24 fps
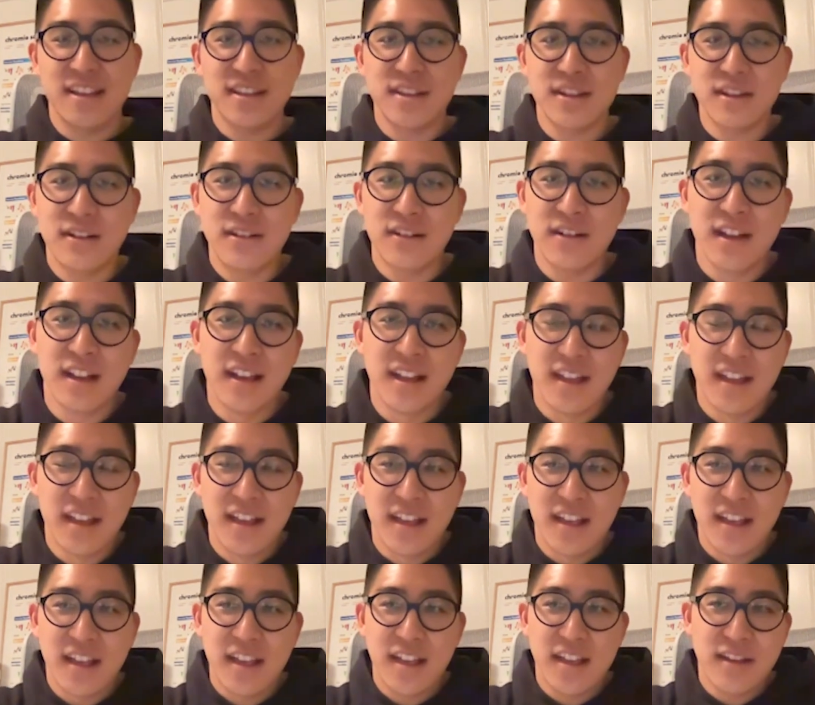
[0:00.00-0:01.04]
So
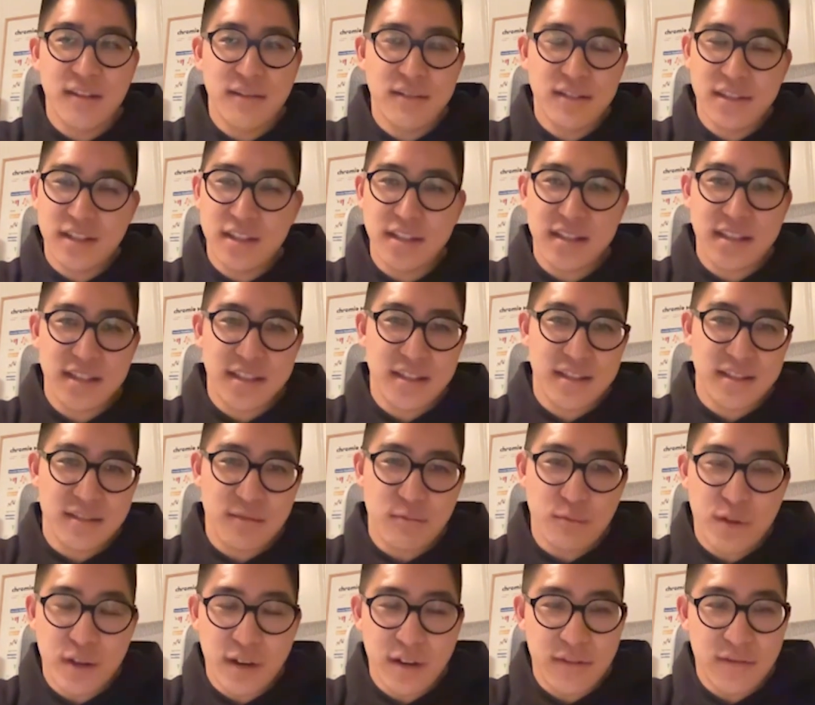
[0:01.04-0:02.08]
it was just
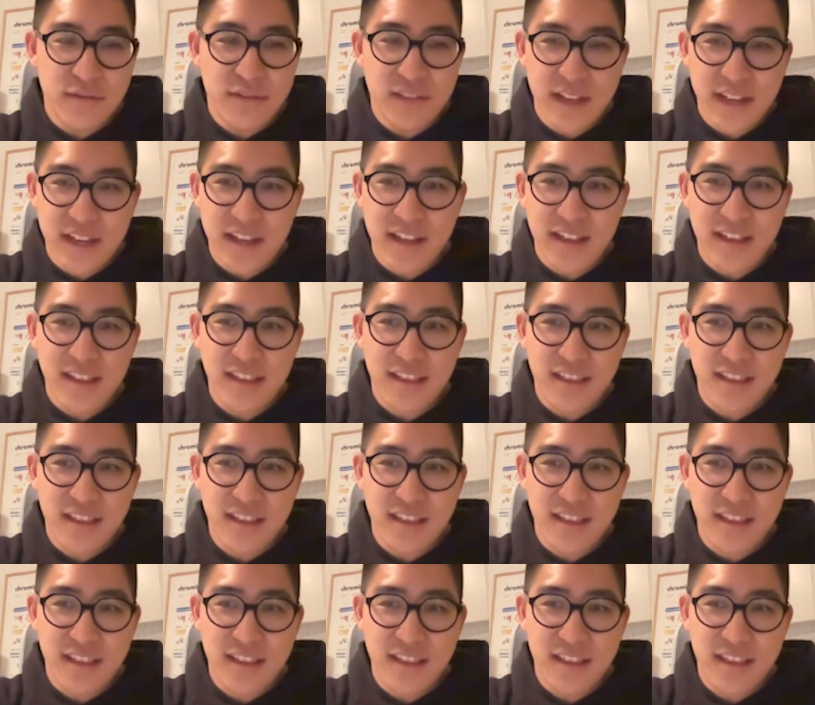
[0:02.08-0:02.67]
one of like